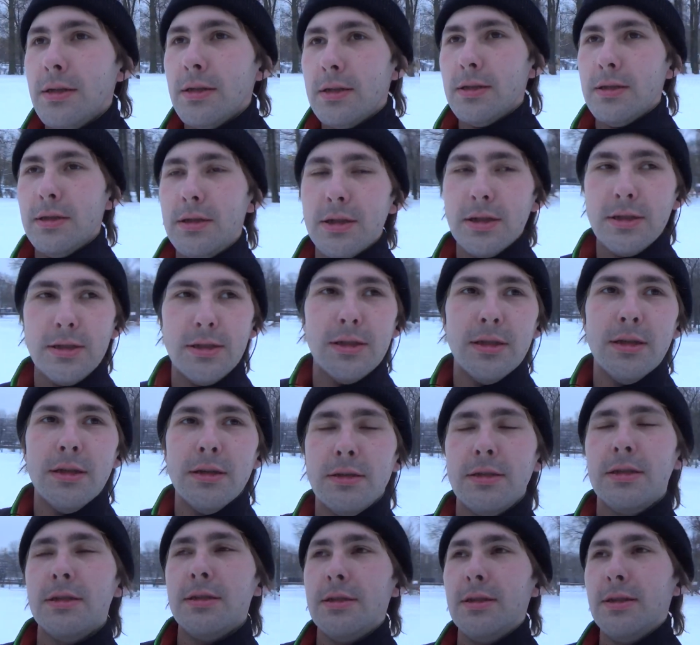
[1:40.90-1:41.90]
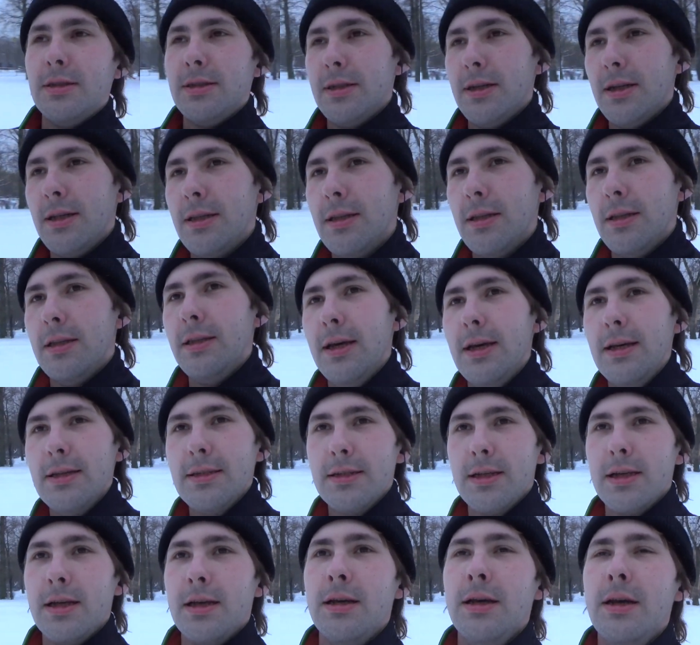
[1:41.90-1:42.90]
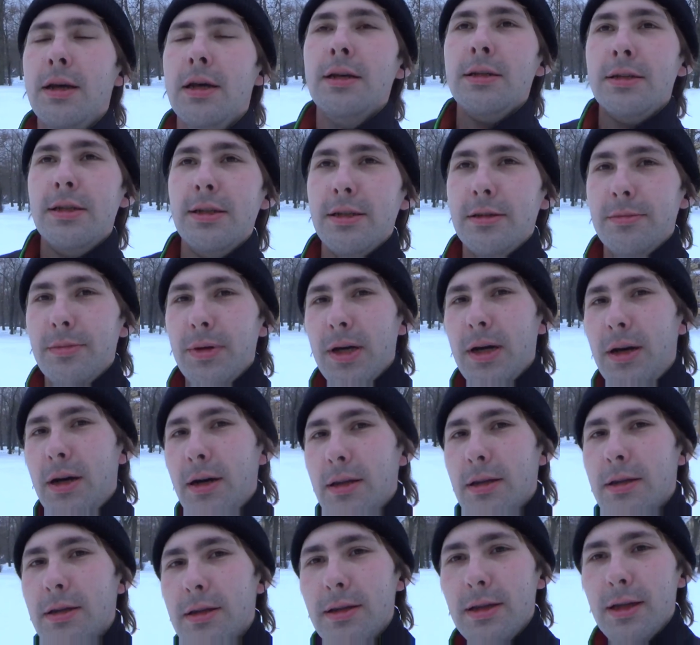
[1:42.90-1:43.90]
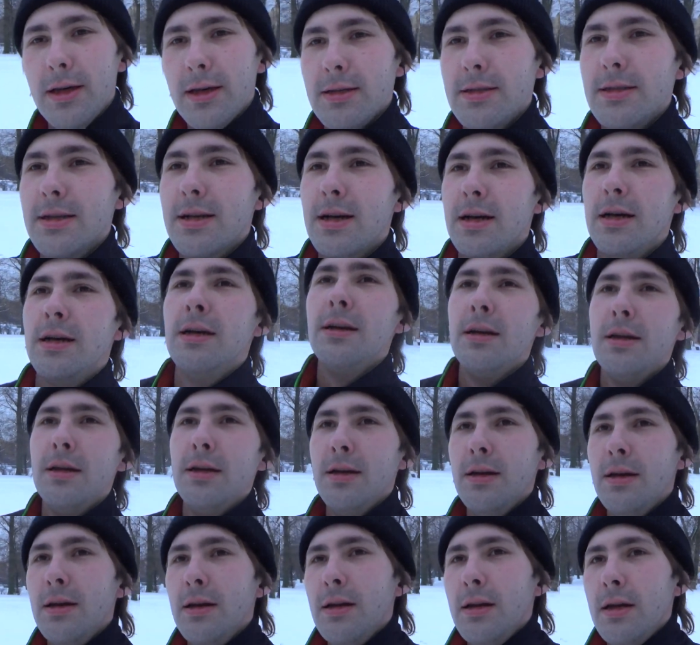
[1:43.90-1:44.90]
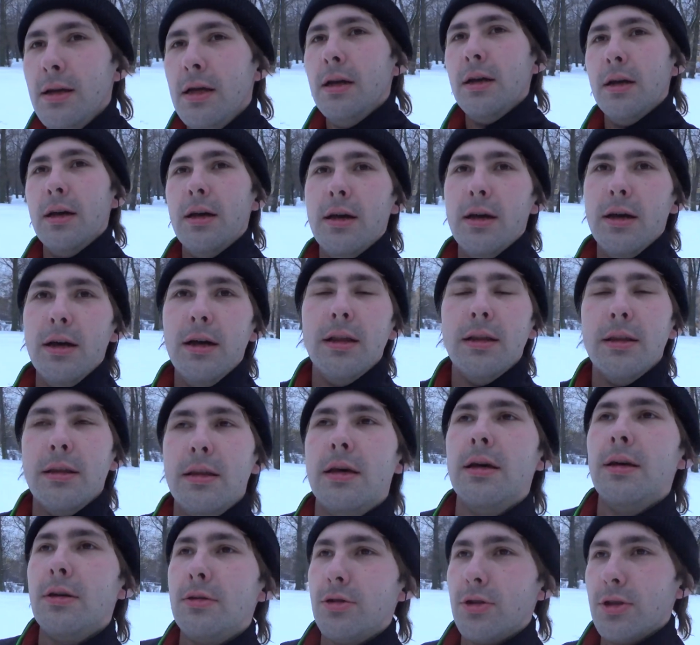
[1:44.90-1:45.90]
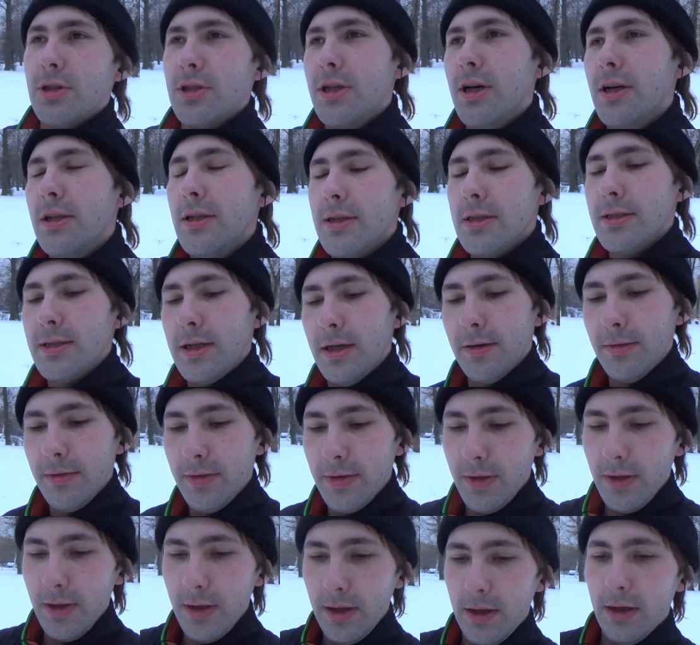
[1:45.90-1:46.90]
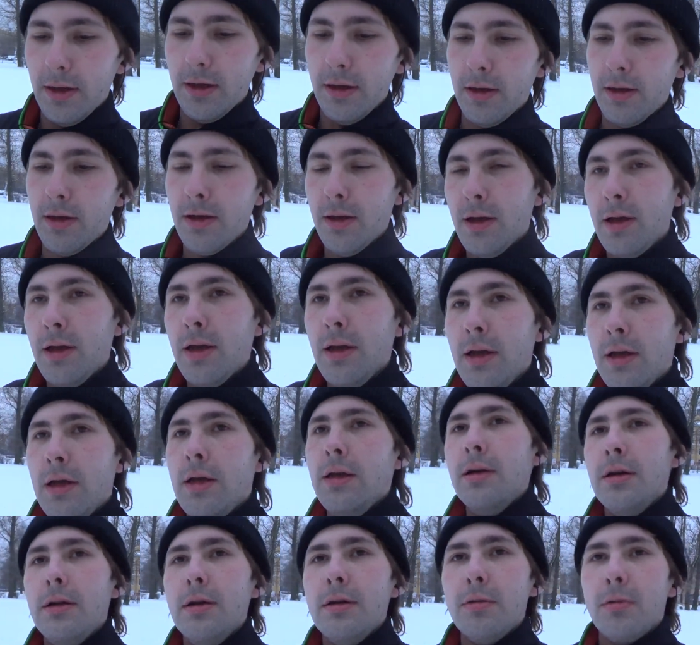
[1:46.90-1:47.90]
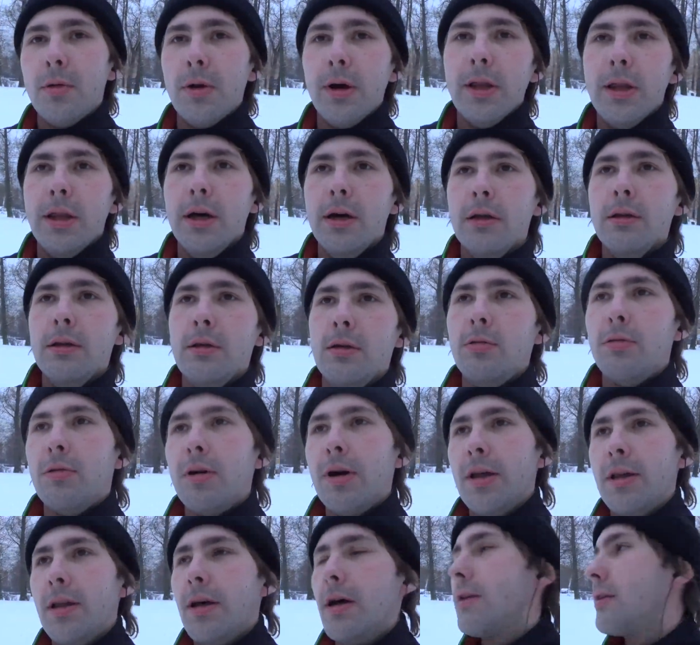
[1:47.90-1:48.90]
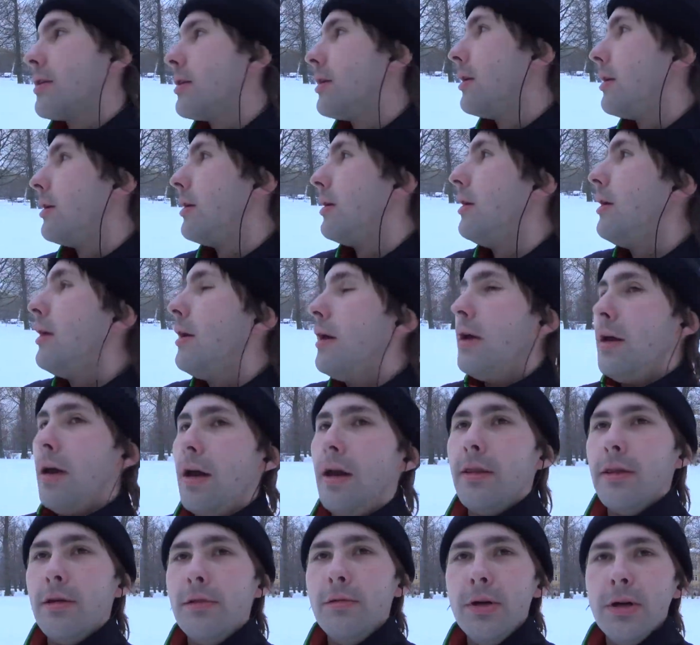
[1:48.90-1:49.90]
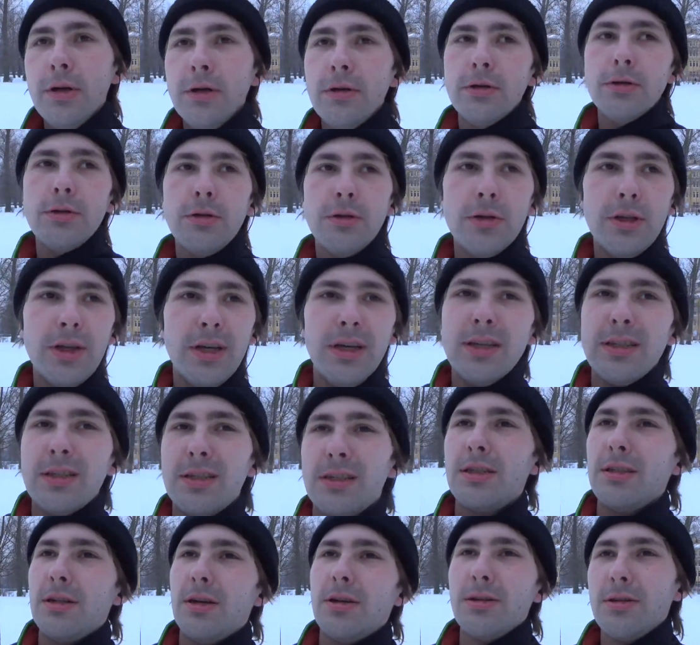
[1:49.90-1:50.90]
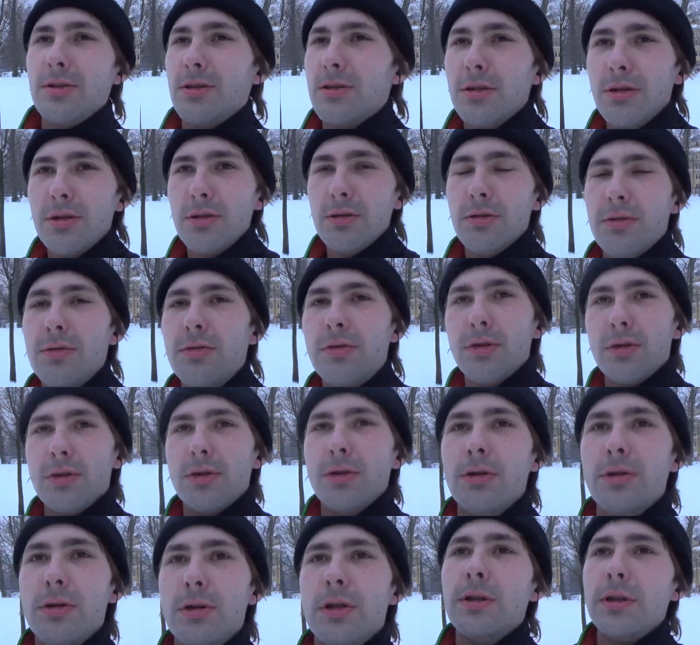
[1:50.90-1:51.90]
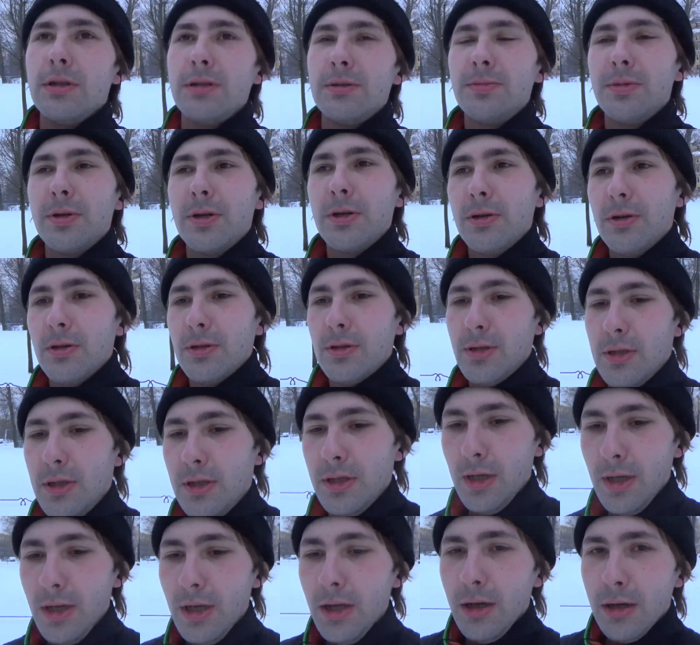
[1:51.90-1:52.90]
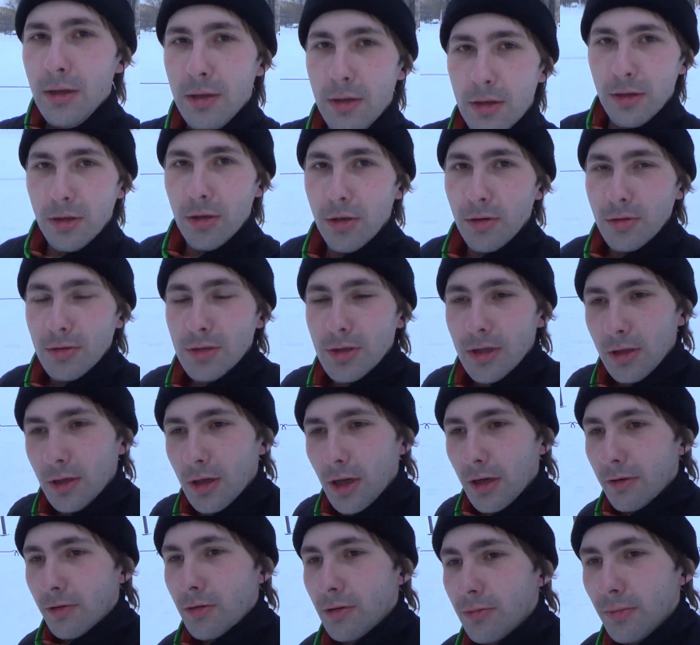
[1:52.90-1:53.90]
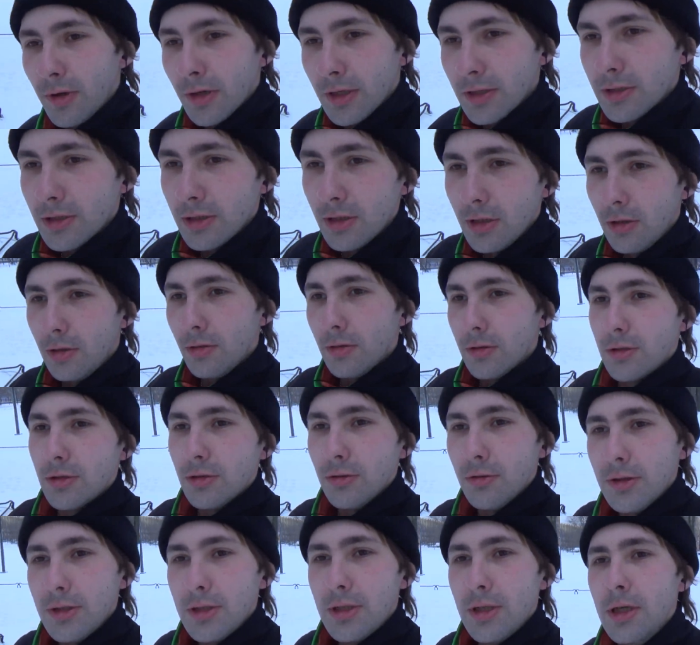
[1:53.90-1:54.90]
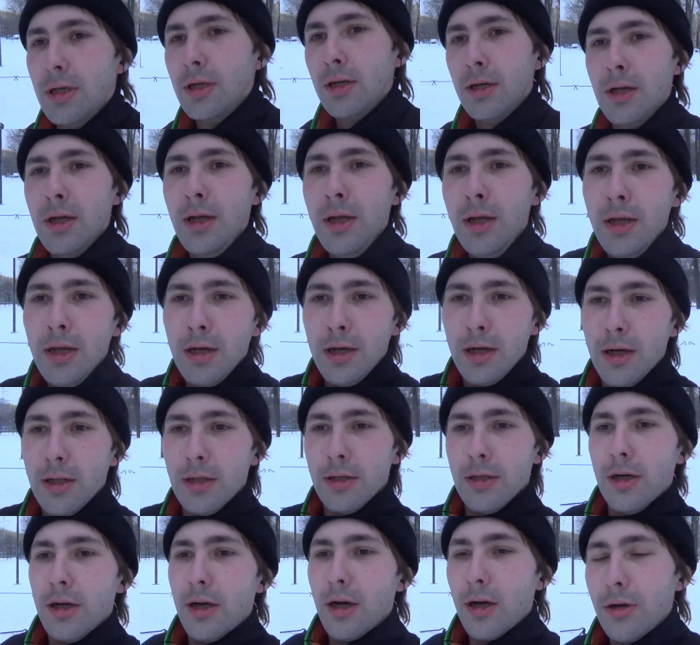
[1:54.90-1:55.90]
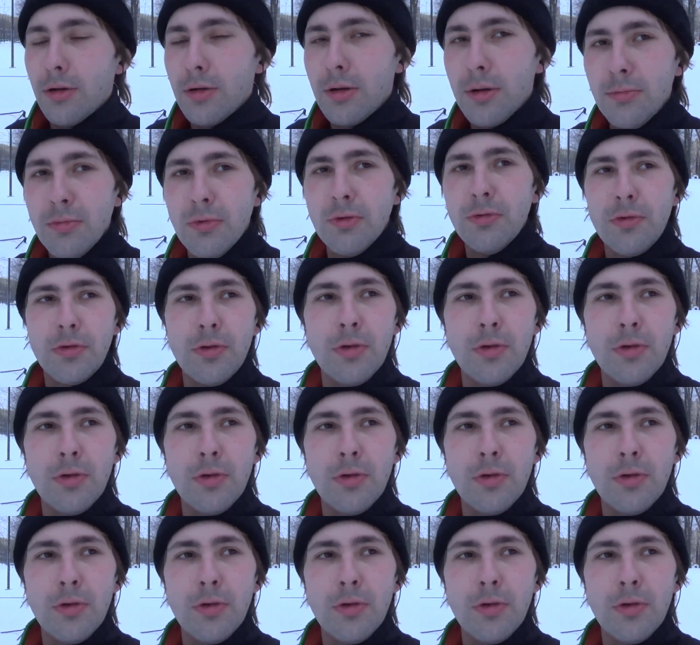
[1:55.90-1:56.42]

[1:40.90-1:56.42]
just sitting at the desk, sitting behind the desk and translating something, yeah. Why not? Why not? And the weather today is not so good for doing this because the roads are covered by snow, so it's kind of hard to move